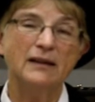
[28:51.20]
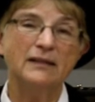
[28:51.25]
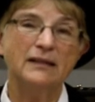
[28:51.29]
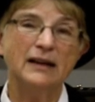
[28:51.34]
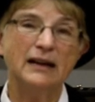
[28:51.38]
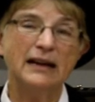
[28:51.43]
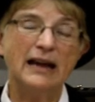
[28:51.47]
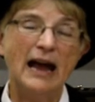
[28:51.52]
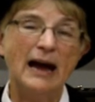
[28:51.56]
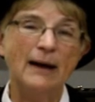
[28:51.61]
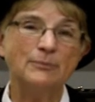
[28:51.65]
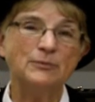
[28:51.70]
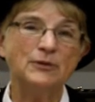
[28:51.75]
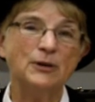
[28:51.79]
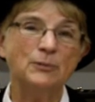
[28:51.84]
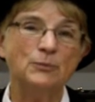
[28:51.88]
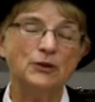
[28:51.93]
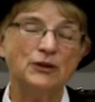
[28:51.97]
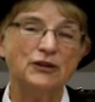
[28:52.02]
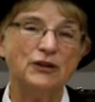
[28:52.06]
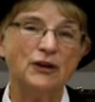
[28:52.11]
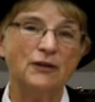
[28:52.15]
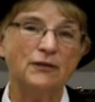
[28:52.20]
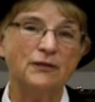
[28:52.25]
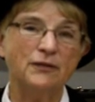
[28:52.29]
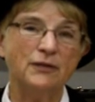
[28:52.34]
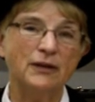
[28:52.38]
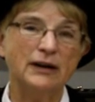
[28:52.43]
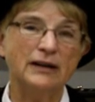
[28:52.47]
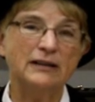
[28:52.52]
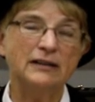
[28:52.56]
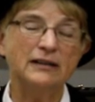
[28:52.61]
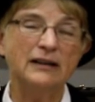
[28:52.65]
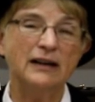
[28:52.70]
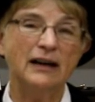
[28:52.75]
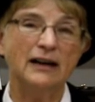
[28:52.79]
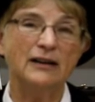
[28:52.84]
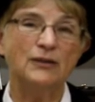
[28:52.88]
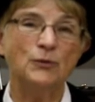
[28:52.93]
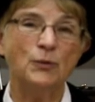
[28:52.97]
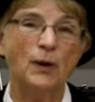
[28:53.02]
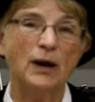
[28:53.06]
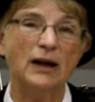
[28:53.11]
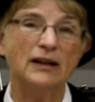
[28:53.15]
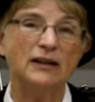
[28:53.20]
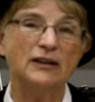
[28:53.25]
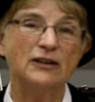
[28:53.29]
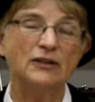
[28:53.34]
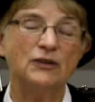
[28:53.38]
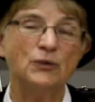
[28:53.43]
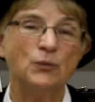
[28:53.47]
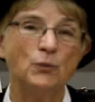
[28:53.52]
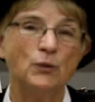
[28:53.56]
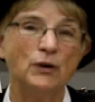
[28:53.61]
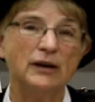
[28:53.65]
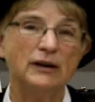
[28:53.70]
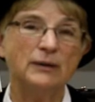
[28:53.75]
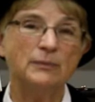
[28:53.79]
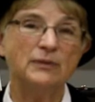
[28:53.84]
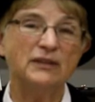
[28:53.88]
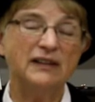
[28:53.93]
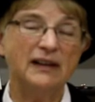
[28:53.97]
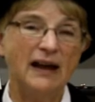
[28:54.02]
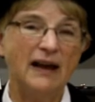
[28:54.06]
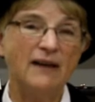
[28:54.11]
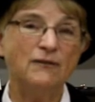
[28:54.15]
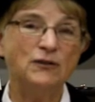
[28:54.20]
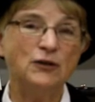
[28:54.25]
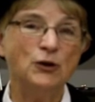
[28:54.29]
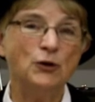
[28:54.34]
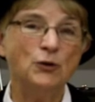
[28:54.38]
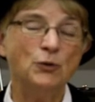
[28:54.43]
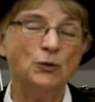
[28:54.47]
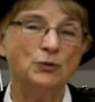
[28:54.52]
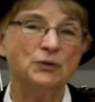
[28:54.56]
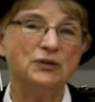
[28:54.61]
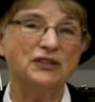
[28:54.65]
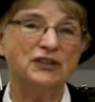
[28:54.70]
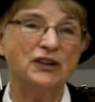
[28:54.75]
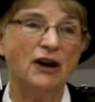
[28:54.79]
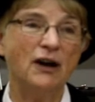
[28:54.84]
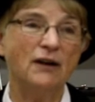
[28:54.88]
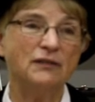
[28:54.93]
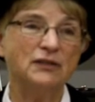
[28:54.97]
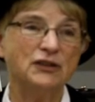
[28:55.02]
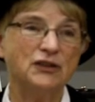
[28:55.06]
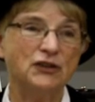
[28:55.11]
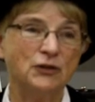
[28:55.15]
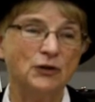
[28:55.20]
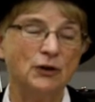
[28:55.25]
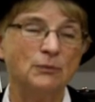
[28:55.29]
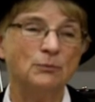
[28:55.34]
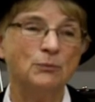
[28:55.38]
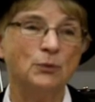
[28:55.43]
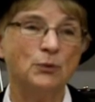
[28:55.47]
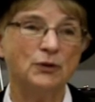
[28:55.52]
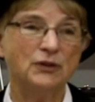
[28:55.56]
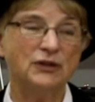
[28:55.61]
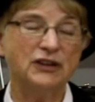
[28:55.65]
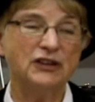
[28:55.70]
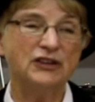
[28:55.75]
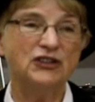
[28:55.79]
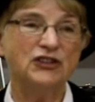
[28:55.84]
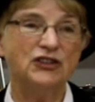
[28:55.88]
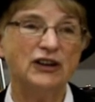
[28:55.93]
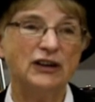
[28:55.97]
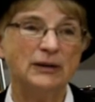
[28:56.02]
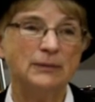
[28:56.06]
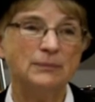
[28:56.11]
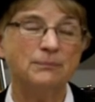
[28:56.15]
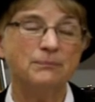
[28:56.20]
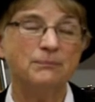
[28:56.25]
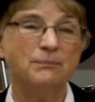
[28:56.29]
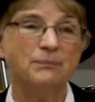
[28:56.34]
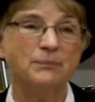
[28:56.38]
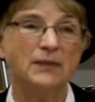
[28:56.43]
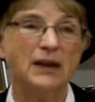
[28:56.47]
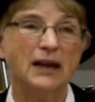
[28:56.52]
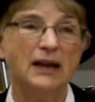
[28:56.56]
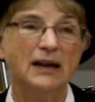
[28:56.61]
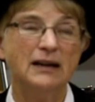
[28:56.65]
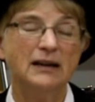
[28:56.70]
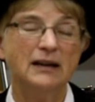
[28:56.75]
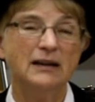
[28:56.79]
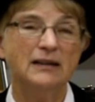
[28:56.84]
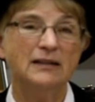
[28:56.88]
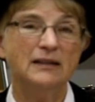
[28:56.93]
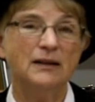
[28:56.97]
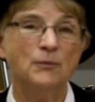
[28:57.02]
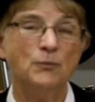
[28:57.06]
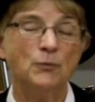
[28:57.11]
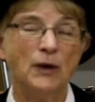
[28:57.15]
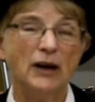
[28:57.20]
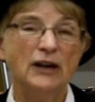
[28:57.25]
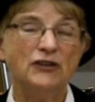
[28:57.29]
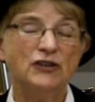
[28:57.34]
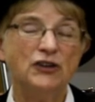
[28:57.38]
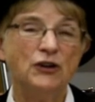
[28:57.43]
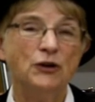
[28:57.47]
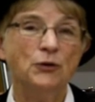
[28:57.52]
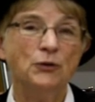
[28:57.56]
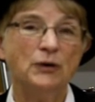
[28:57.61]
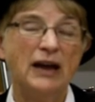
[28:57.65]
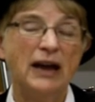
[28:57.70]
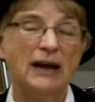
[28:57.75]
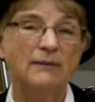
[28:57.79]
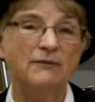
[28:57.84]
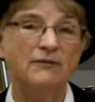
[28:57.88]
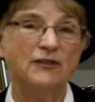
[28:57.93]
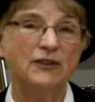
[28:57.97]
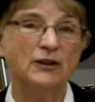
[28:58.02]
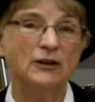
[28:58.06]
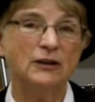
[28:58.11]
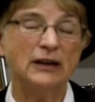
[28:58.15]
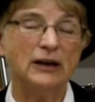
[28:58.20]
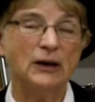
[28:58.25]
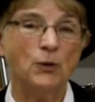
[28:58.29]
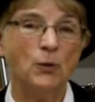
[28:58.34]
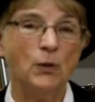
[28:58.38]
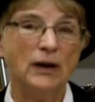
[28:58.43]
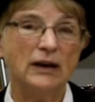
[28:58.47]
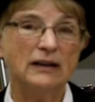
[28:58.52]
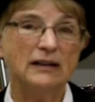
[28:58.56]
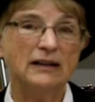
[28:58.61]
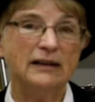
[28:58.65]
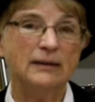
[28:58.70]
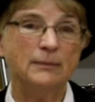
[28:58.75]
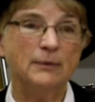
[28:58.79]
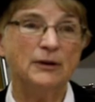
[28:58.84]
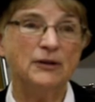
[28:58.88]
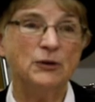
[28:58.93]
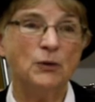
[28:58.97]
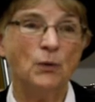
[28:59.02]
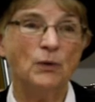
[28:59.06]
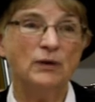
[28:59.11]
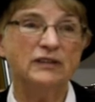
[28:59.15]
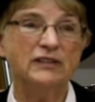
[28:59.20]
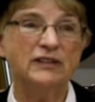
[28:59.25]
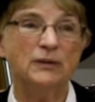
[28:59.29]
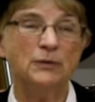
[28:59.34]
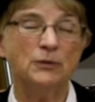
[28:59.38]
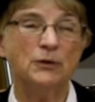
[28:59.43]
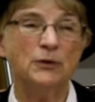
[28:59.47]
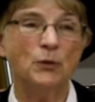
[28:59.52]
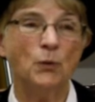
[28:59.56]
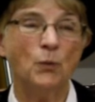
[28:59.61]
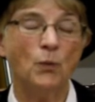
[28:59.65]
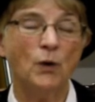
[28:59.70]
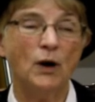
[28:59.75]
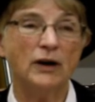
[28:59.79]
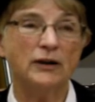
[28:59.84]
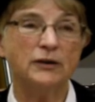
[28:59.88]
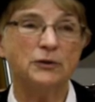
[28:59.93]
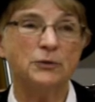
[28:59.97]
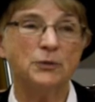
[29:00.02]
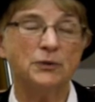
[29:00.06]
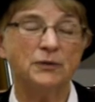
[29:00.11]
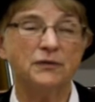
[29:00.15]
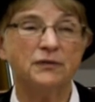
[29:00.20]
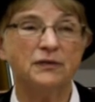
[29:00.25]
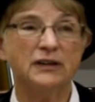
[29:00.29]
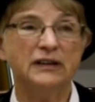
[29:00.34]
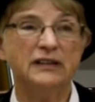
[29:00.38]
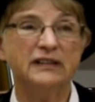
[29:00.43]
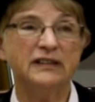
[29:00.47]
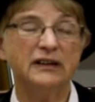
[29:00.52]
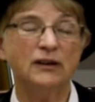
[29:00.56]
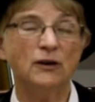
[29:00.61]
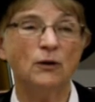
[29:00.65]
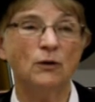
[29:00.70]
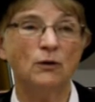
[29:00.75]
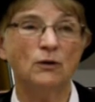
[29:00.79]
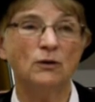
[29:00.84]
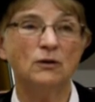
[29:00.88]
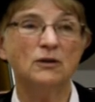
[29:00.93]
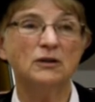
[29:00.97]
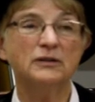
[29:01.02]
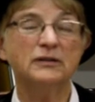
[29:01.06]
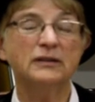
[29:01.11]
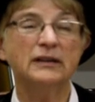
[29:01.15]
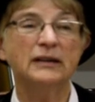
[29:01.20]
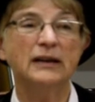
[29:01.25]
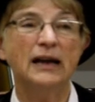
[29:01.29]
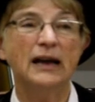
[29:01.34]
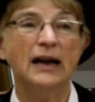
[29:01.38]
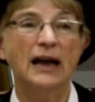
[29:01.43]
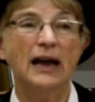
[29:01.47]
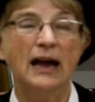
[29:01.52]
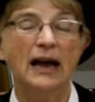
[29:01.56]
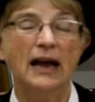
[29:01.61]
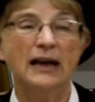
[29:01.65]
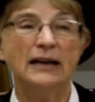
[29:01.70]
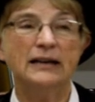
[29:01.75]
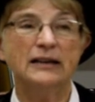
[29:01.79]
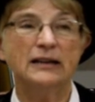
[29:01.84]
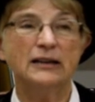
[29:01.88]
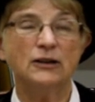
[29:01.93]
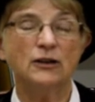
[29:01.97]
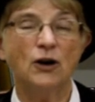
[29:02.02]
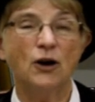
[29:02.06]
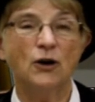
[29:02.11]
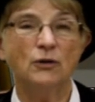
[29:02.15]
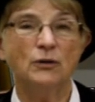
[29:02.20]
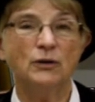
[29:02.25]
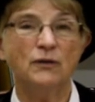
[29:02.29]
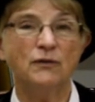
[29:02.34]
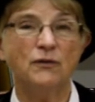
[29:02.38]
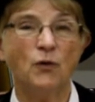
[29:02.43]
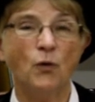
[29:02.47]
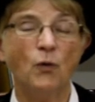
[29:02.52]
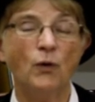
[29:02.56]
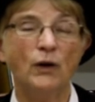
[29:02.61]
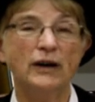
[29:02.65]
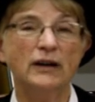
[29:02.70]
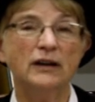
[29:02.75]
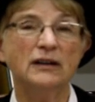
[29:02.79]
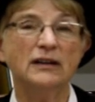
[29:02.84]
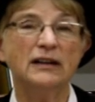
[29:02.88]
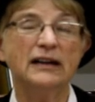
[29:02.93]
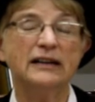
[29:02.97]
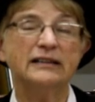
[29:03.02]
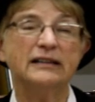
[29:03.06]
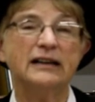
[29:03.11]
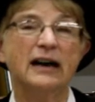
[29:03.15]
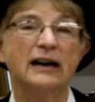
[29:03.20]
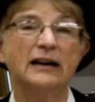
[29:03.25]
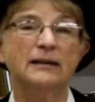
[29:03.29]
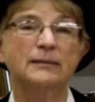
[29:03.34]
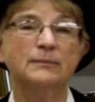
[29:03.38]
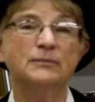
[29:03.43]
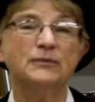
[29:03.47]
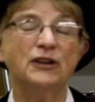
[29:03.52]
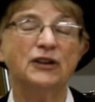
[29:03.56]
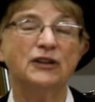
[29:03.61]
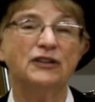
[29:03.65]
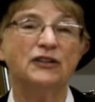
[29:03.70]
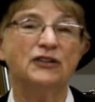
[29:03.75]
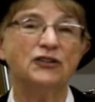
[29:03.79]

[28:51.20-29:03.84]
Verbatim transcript: The captain was our friend, as well as William's nephew, who was an officer on board the ship. The rescue came fairly quickly, but the ones that were in the water were freezing cold and a coat of oil had come to the